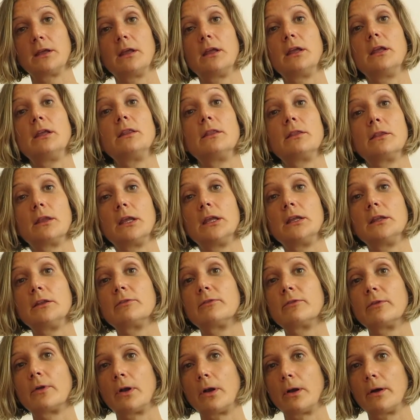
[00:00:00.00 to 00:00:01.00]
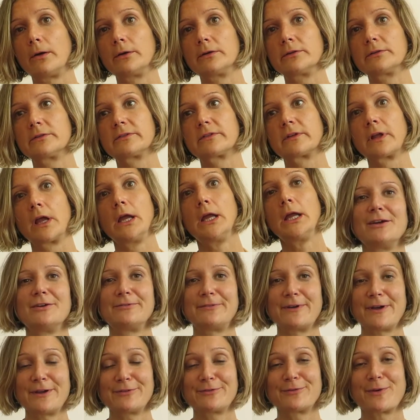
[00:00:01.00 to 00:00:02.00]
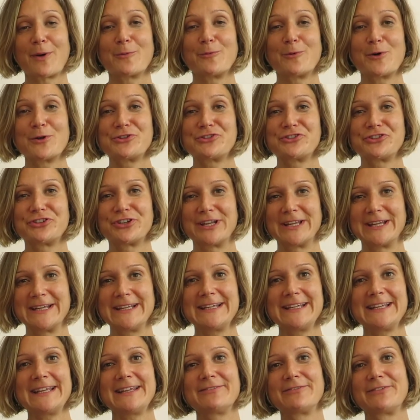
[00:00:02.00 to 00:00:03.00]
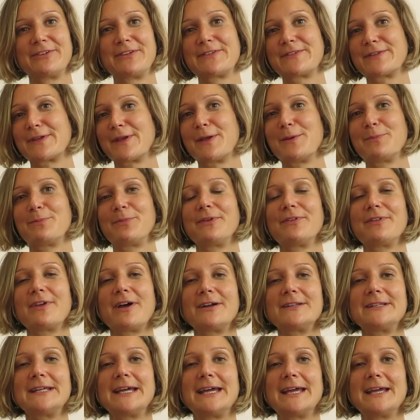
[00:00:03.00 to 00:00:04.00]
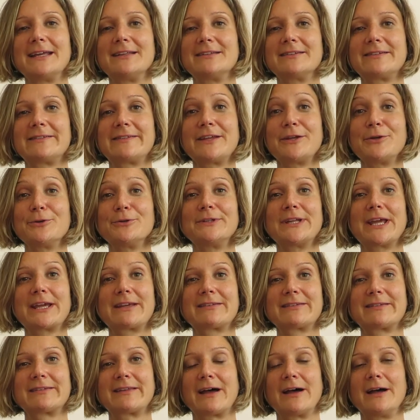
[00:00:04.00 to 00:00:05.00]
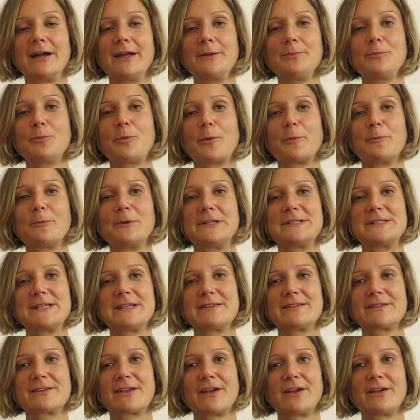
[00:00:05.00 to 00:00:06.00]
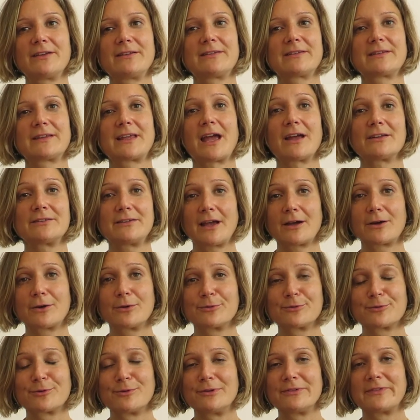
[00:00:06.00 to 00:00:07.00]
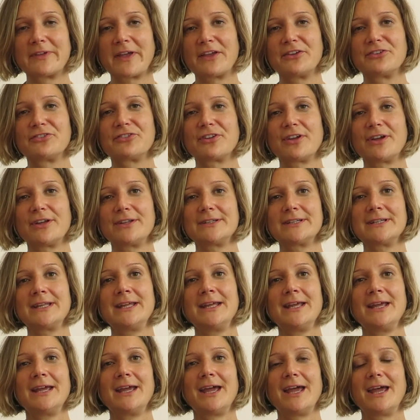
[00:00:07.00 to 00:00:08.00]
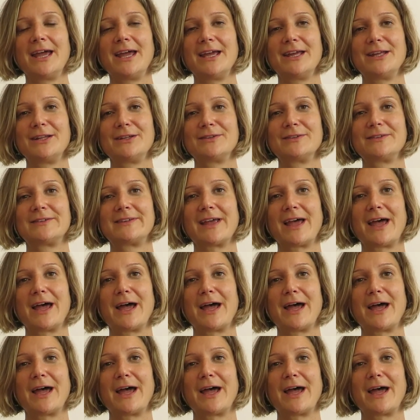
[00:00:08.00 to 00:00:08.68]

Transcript: in the lungs. Thanks for watching this episode, and see you next time. We will discuss cardiac auscultation and